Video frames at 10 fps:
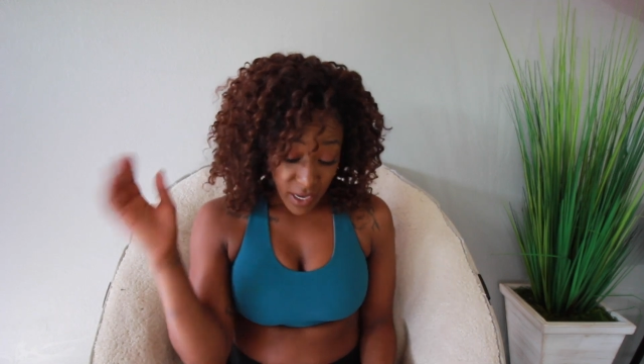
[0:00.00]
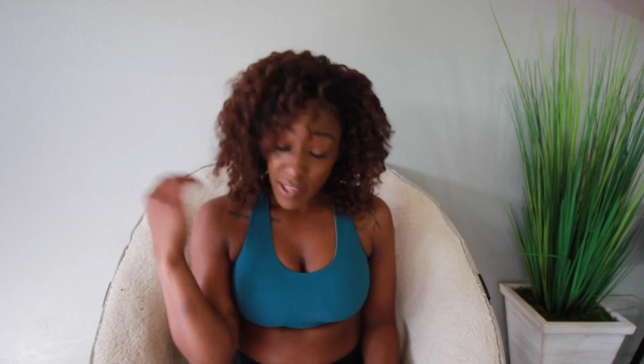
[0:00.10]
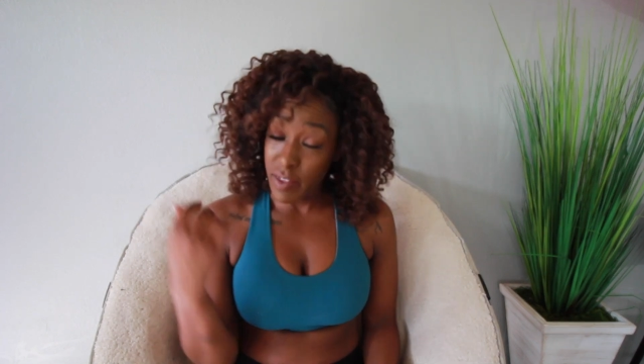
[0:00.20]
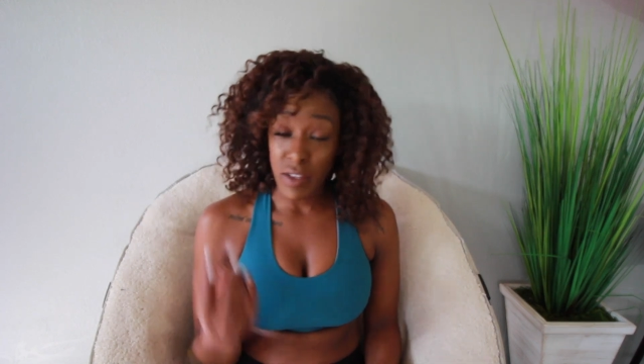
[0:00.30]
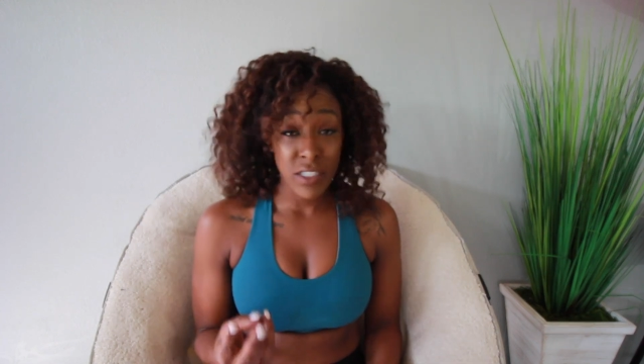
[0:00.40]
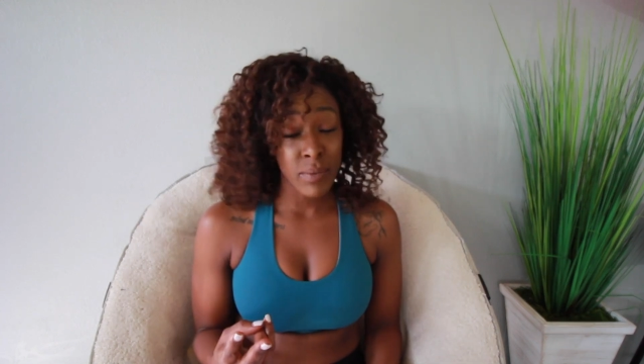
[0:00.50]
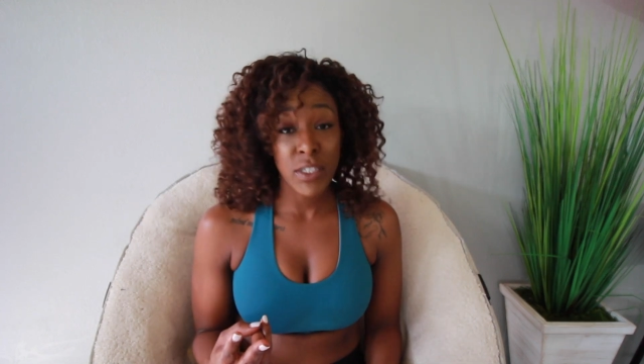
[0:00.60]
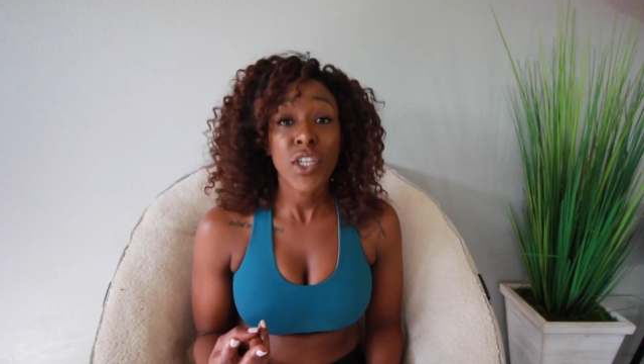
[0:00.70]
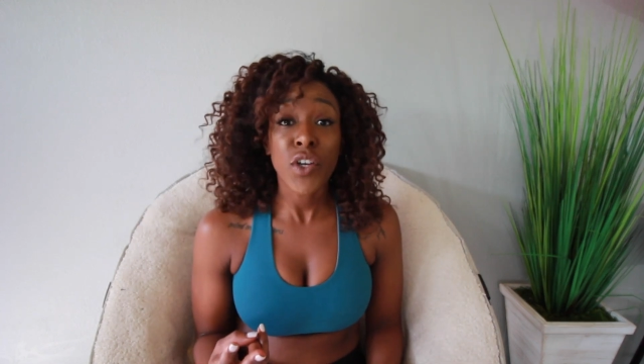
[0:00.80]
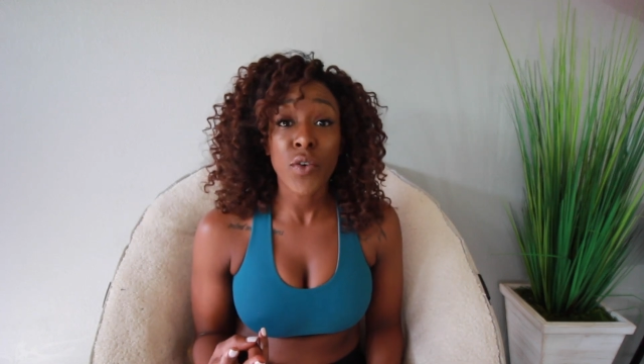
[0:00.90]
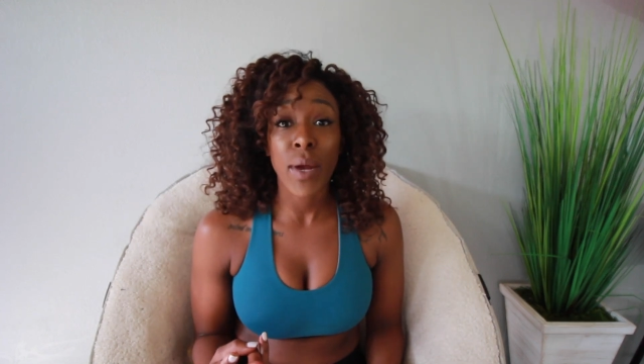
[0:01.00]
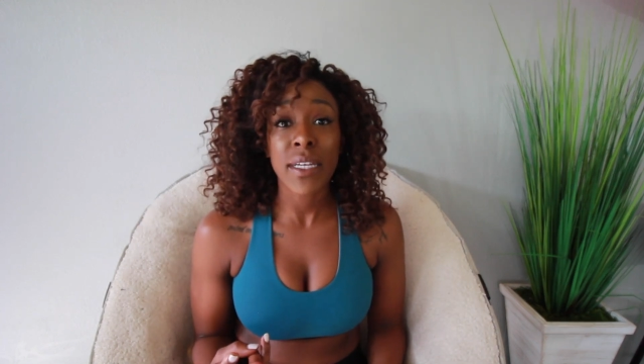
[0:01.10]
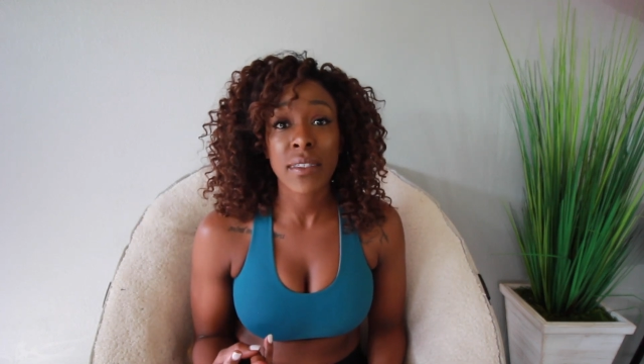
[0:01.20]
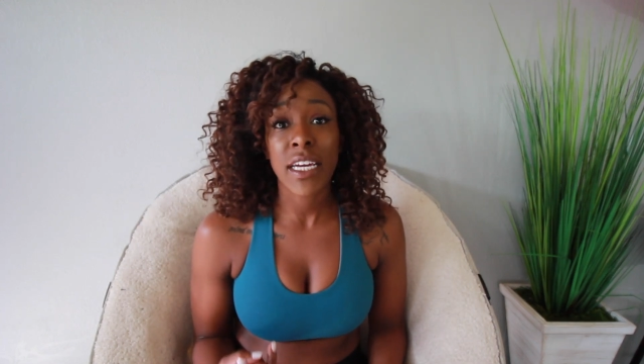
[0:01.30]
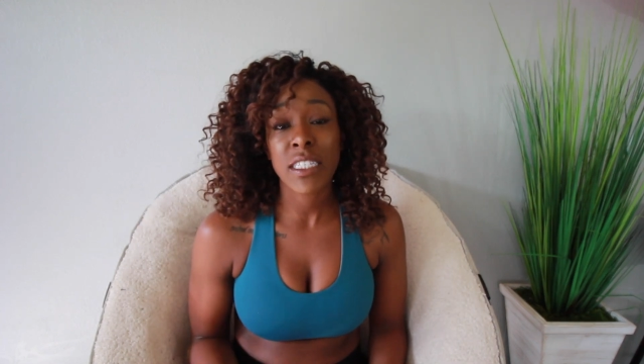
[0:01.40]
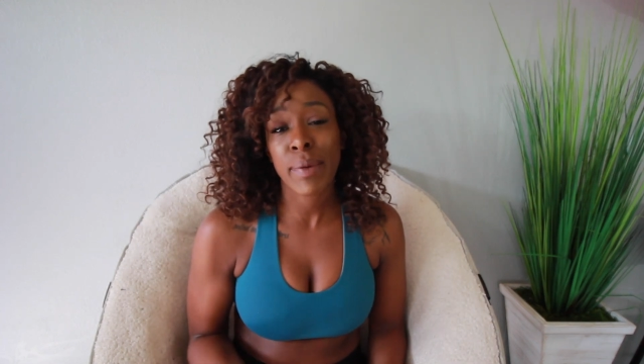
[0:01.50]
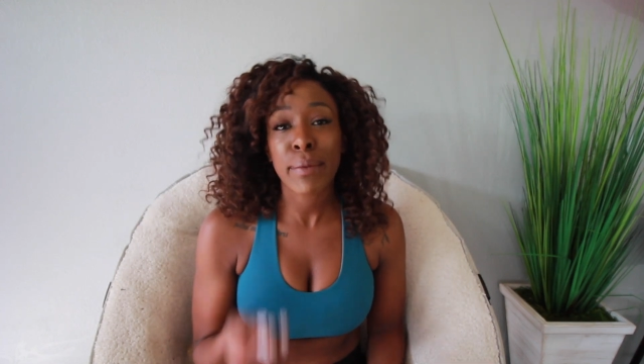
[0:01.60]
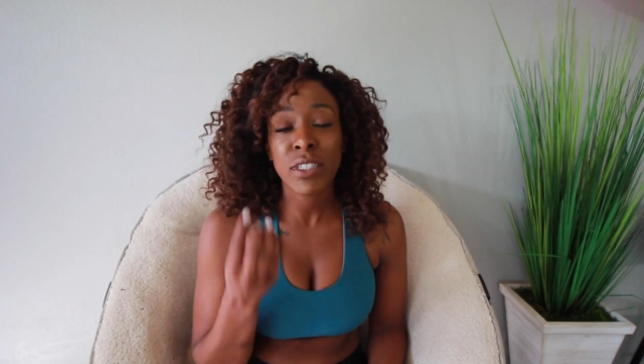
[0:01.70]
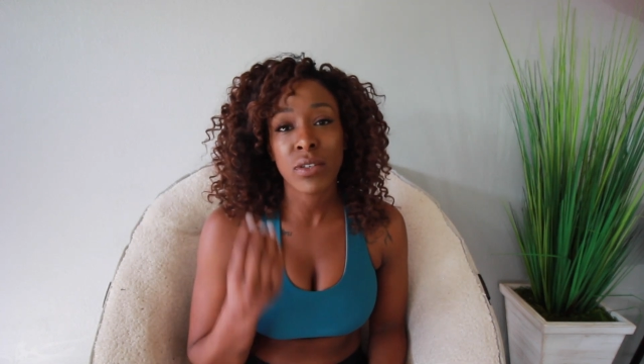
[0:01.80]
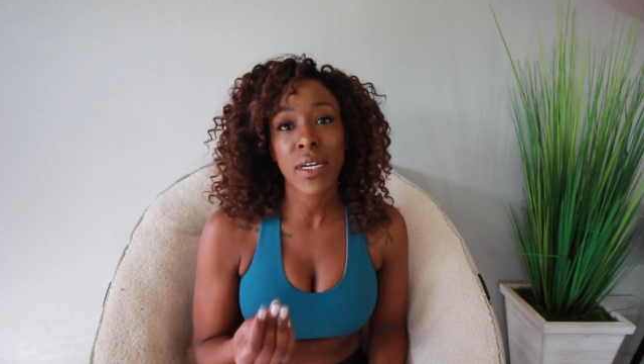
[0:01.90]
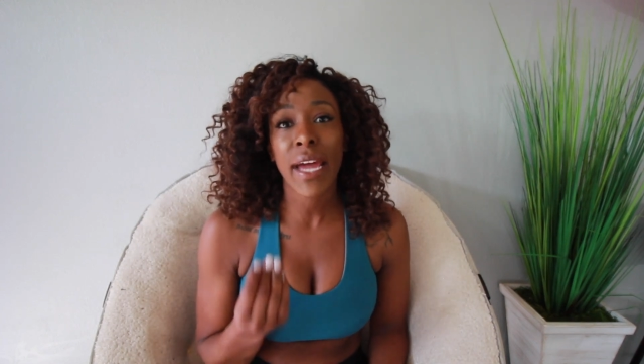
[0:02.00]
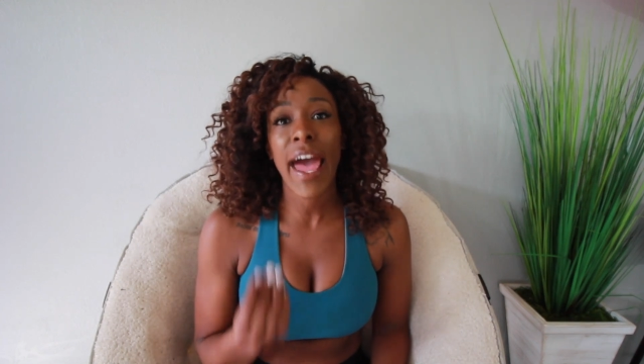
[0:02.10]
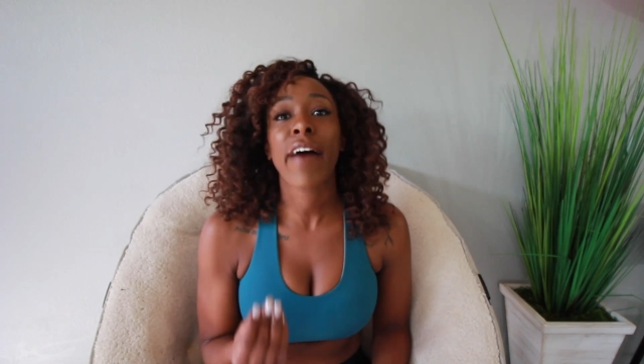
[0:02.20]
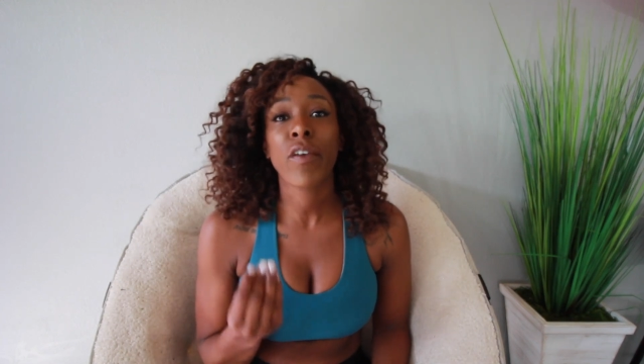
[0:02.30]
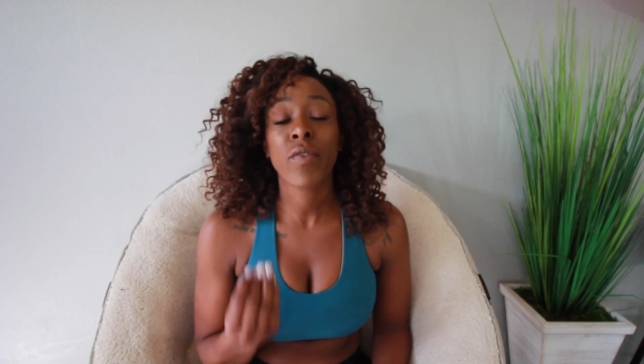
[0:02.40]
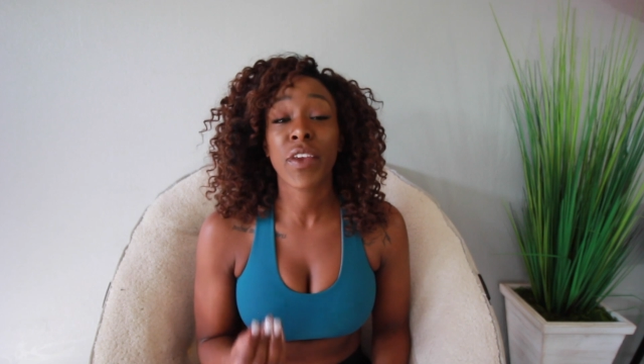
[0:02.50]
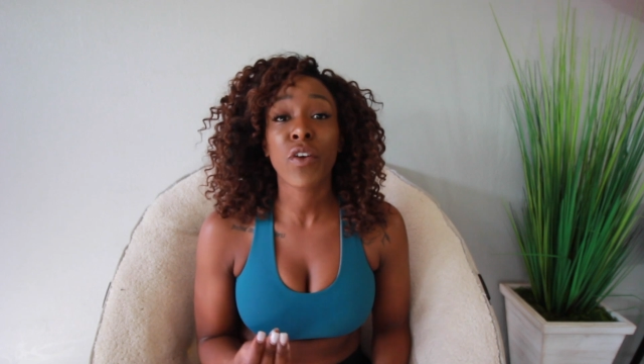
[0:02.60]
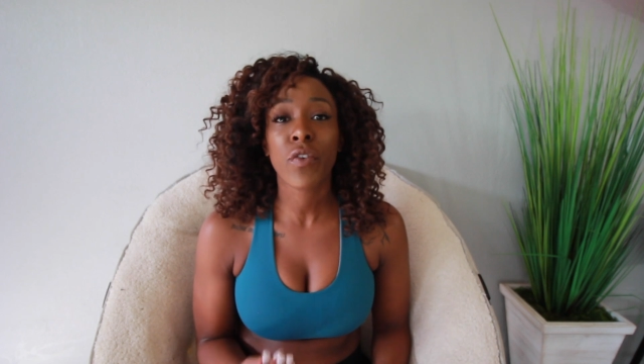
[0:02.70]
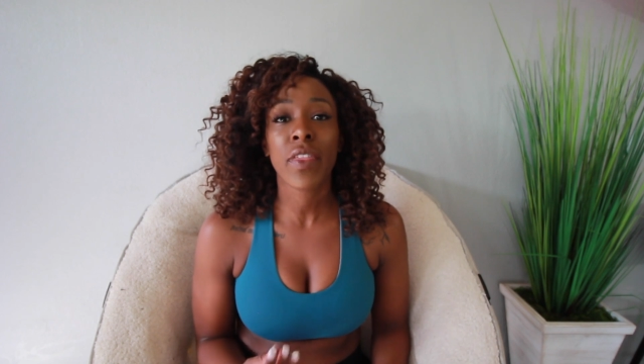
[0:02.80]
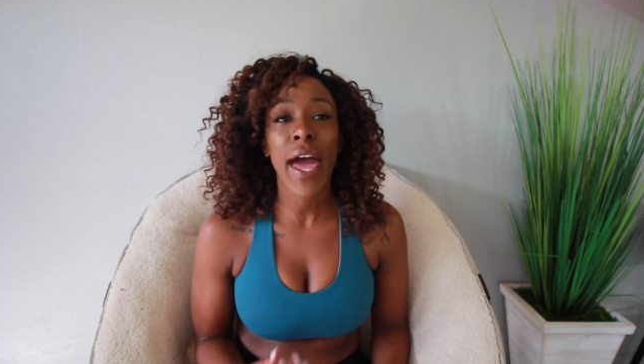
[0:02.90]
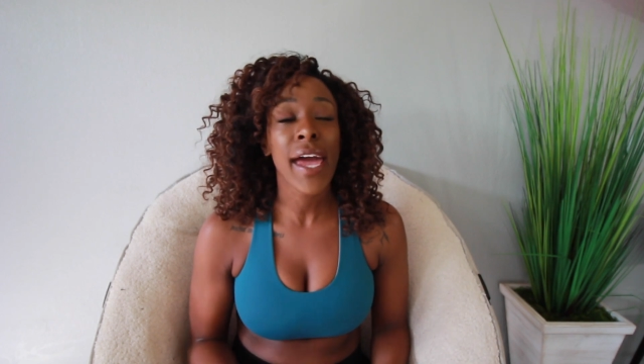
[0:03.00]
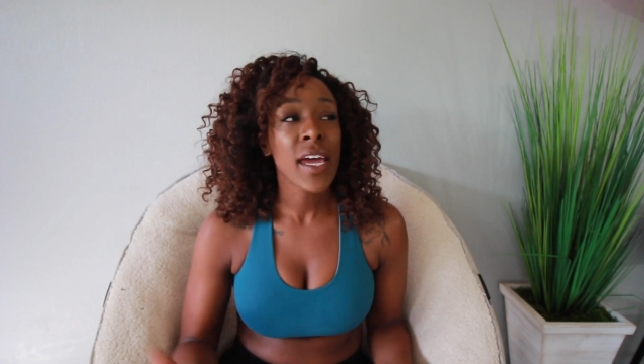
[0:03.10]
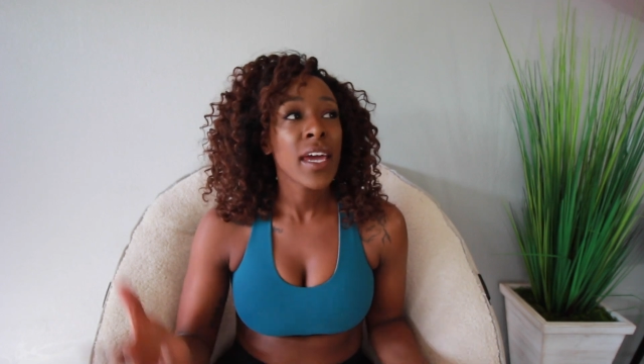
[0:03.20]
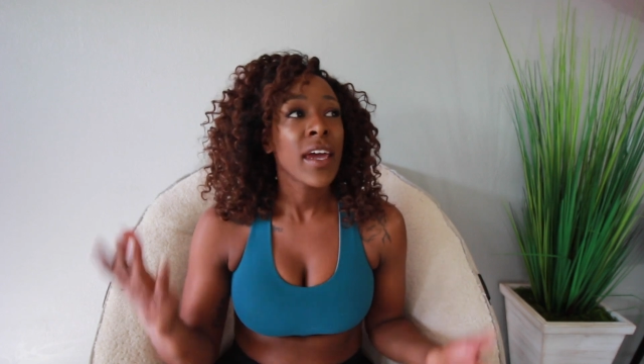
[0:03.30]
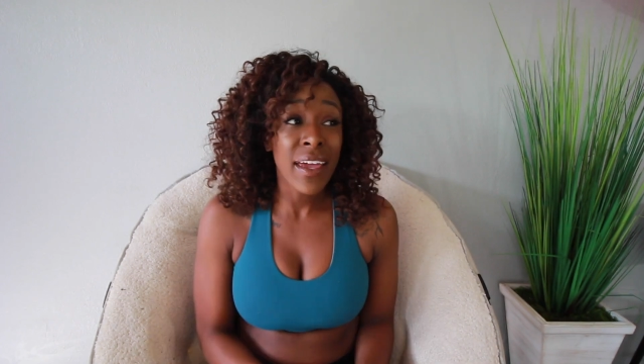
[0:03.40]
And then there's gonna be two rest days, but I'm still gonna have a video for that